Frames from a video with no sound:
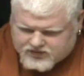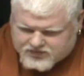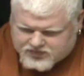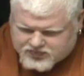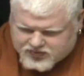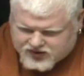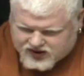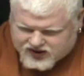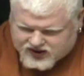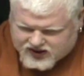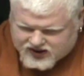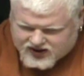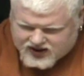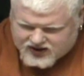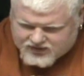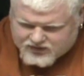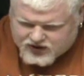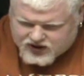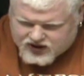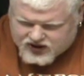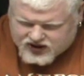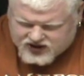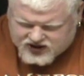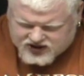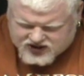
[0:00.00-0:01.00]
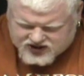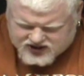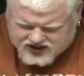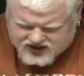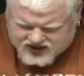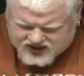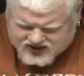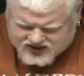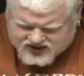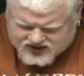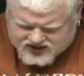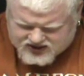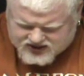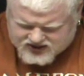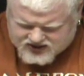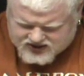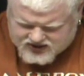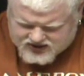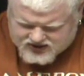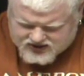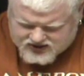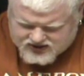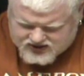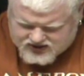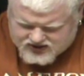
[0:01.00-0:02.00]
But, I mean, it's...
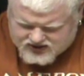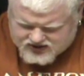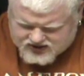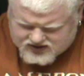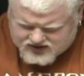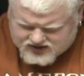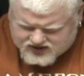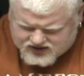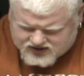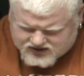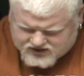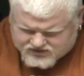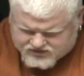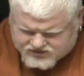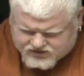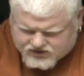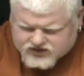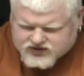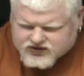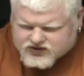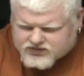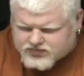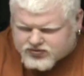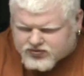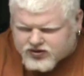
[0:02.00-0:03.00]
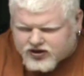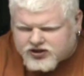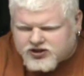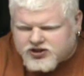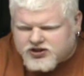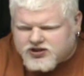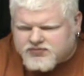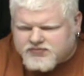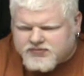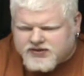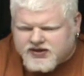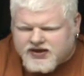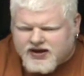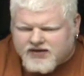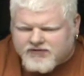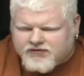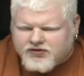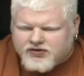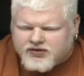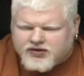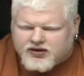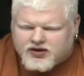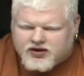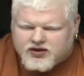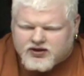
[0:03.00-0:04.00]
First impressions mean
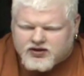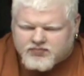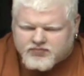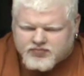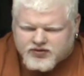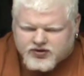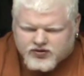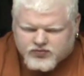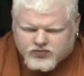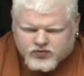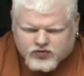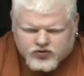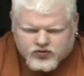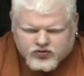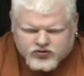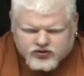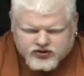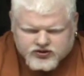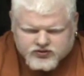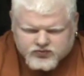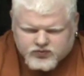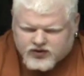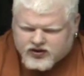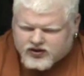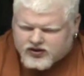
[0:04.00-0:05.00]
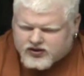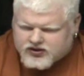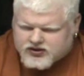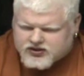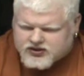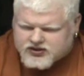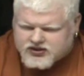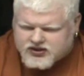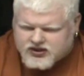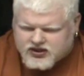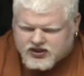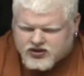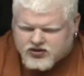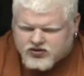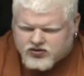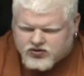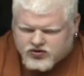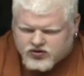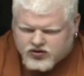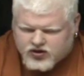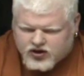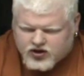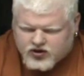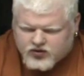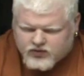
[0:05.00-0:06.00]
everything in the beer world as well as
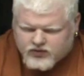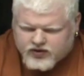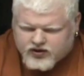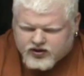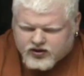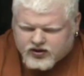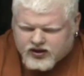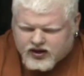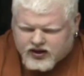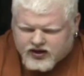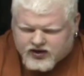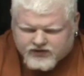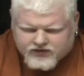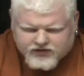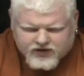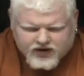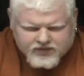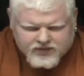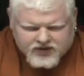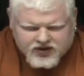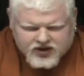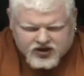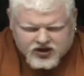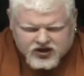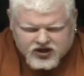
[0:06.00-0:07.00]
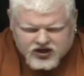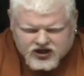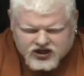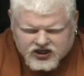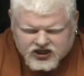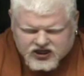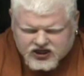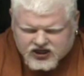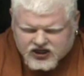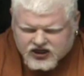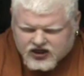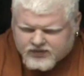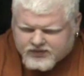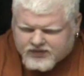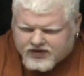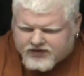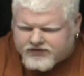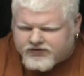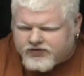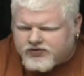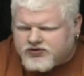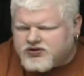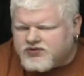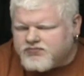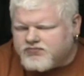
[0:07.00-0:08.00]
in real life. I mean, my
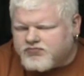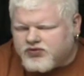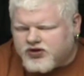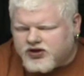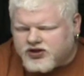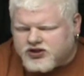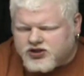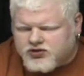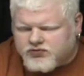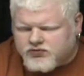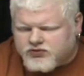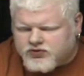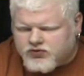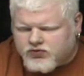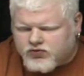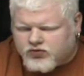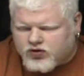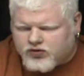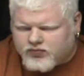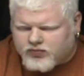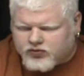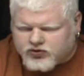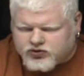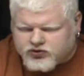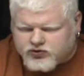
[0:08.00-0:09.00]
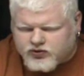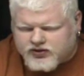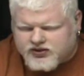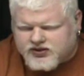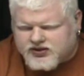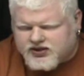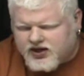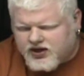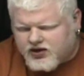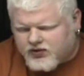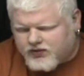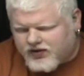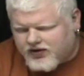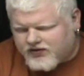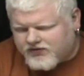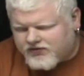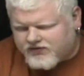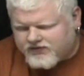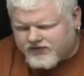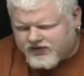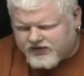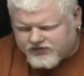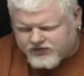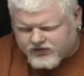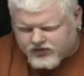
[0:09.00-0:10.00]
first impression was horrible, so I stayed away
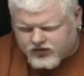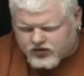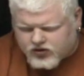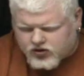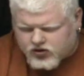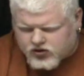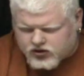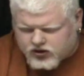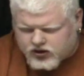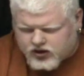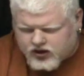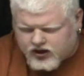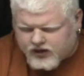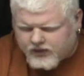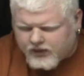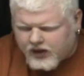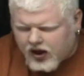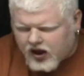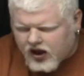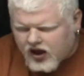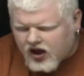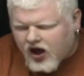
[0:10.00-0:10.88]
from it for a long time.